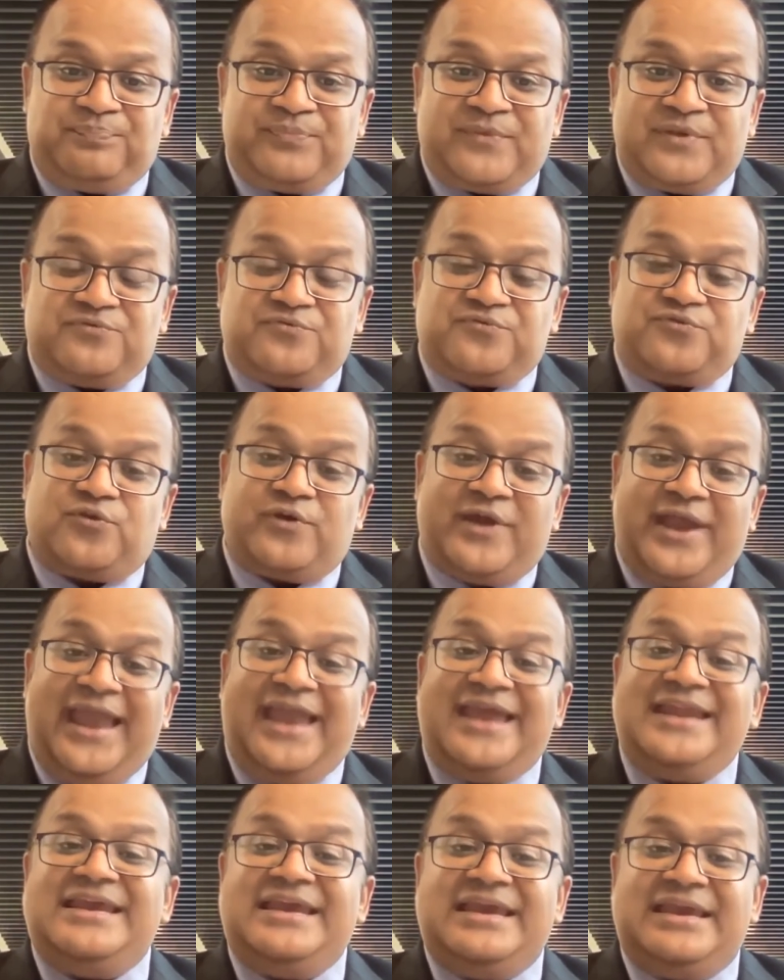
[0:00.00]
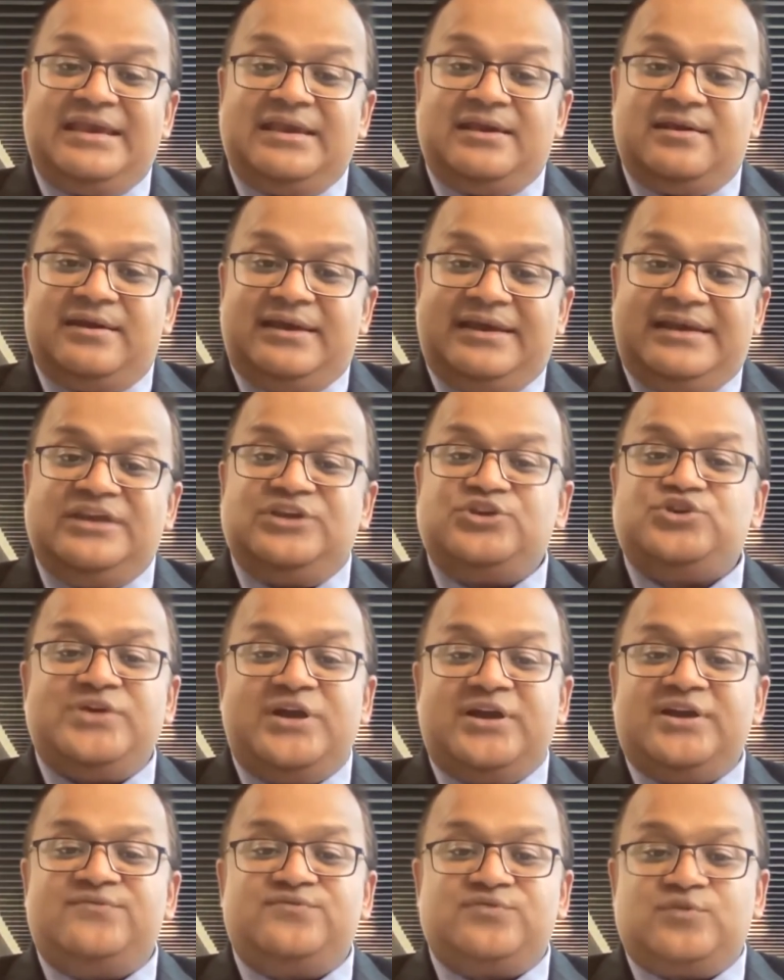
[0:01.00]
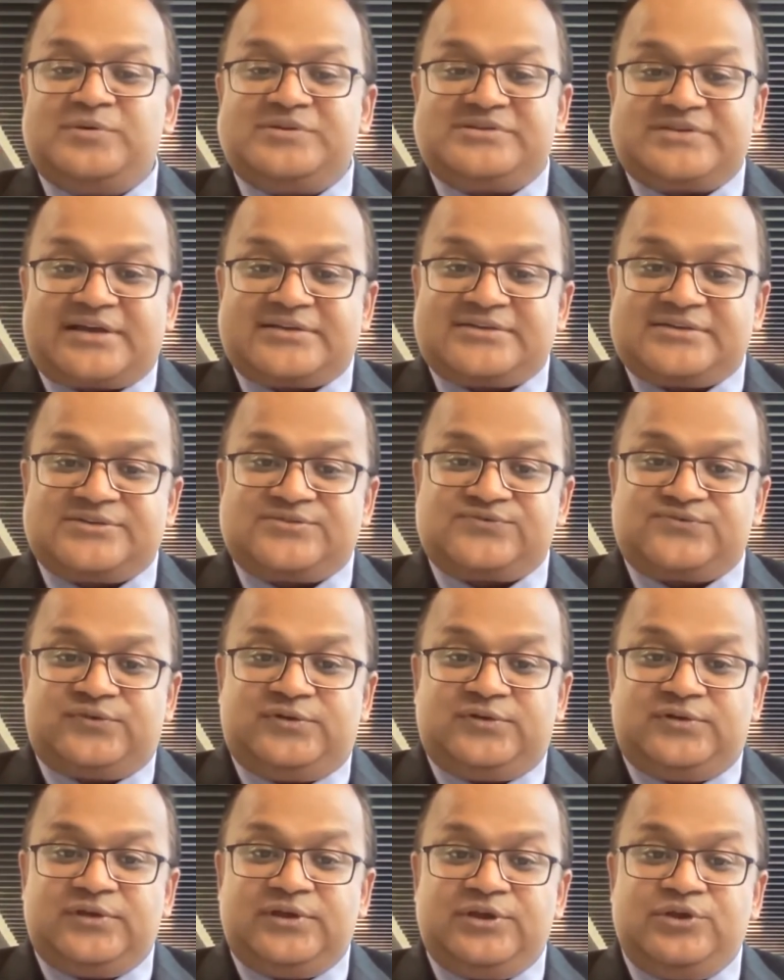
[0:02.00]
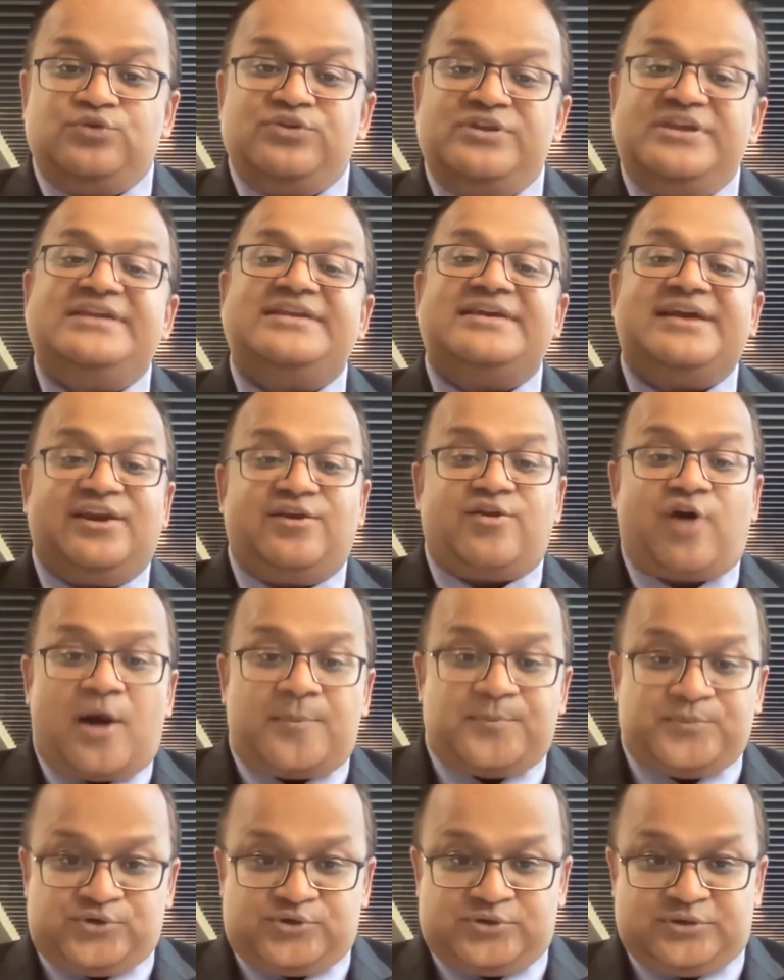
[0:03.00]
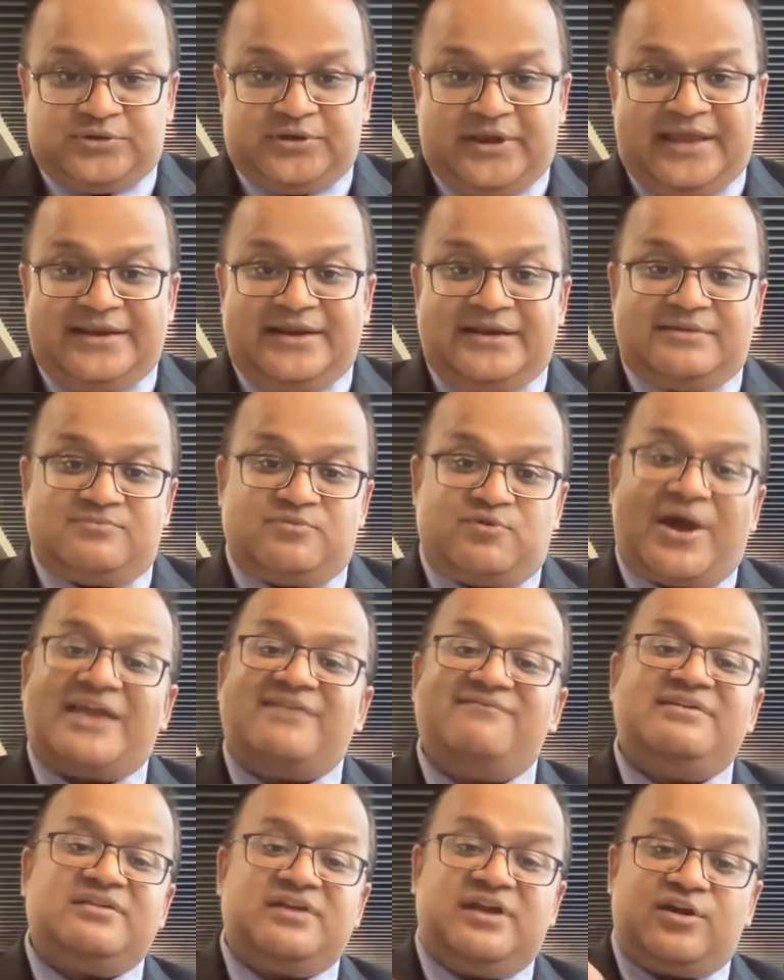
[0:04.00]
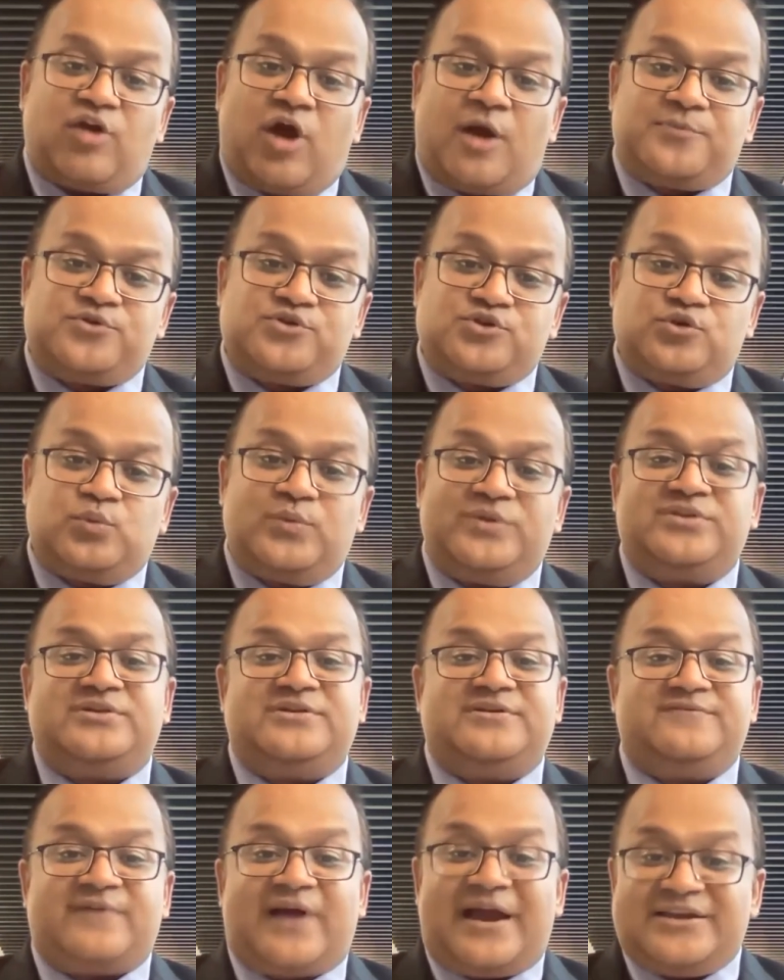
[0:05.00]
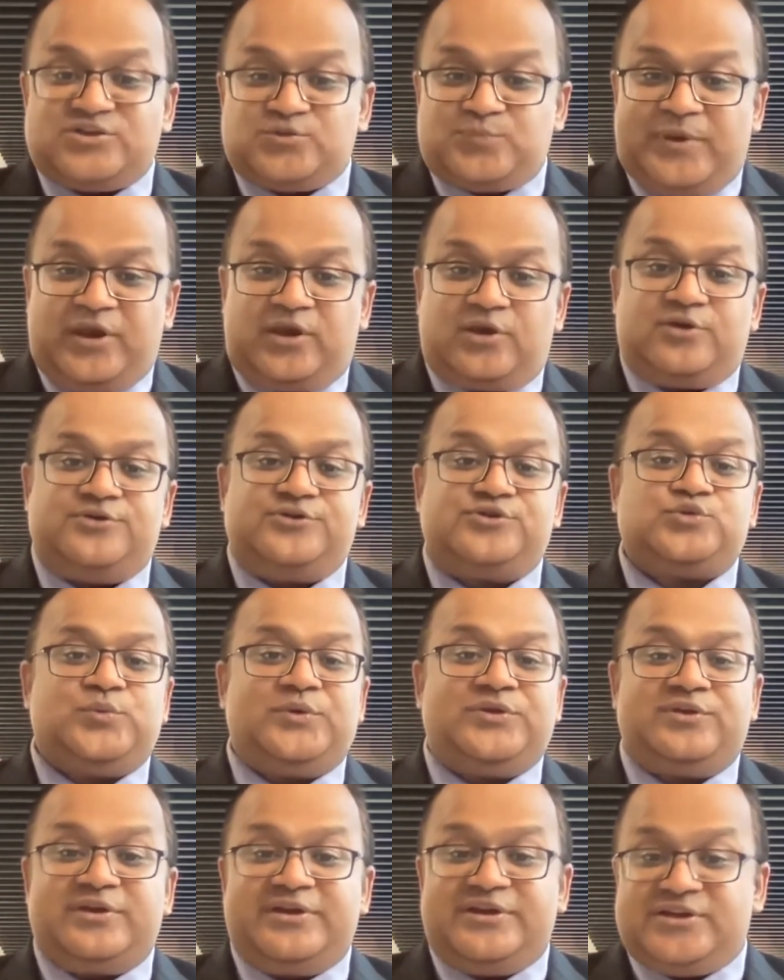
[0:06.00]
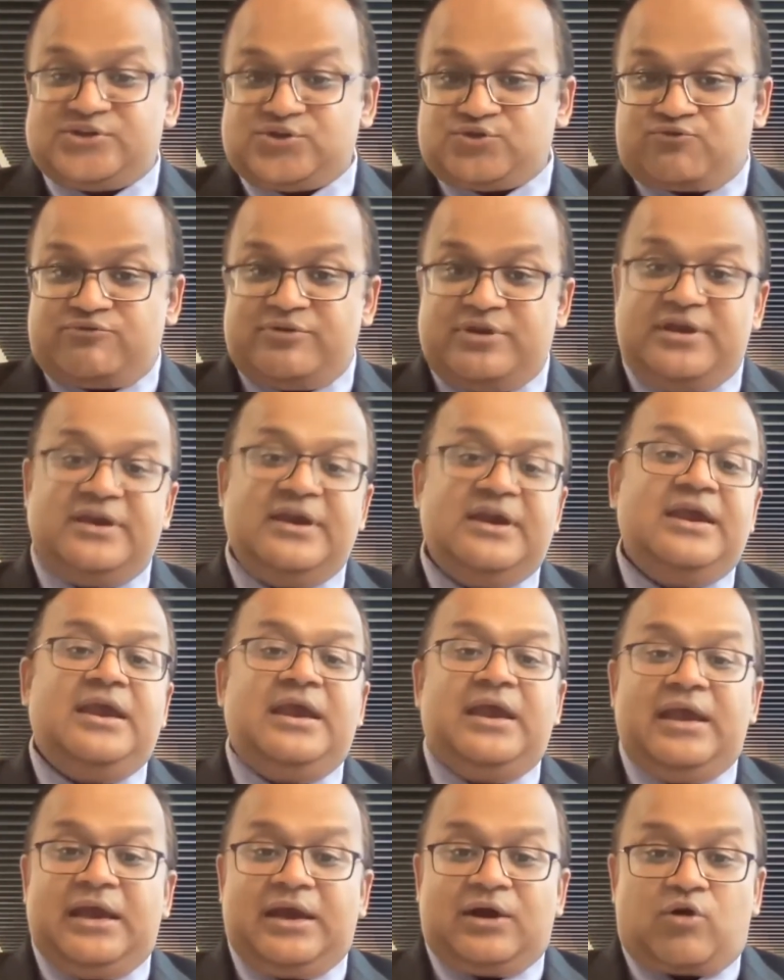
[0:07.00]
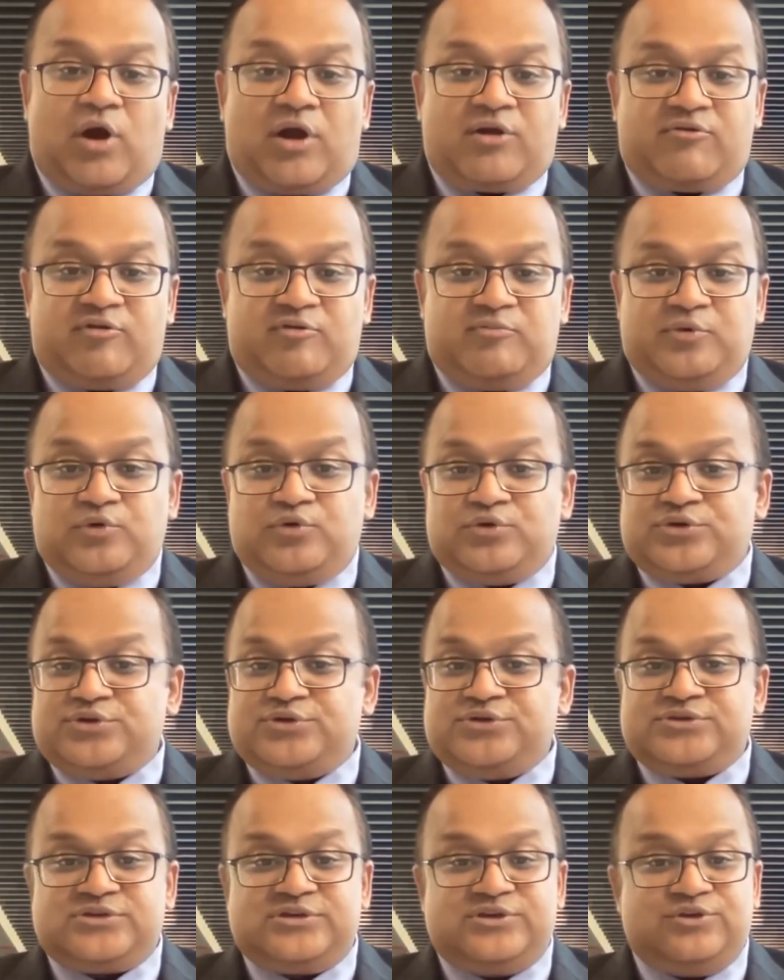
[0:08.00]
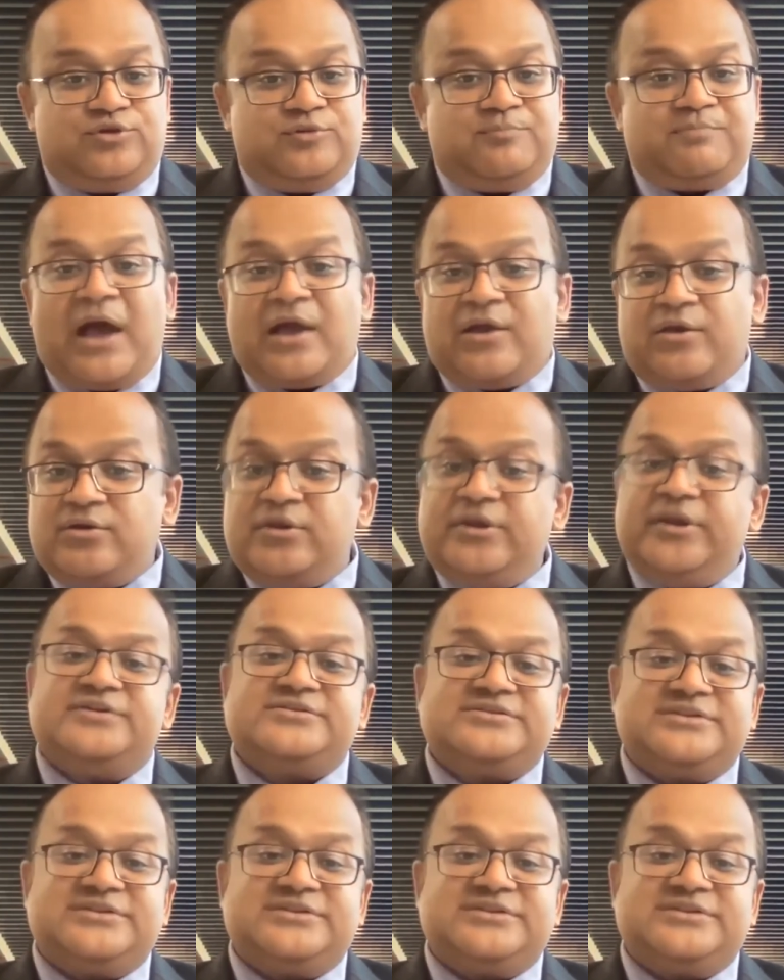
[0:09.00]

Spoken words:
for any initiative to be successful, you need adoption, and driving the adoption with the device makers, with the industry contributors, pioneers.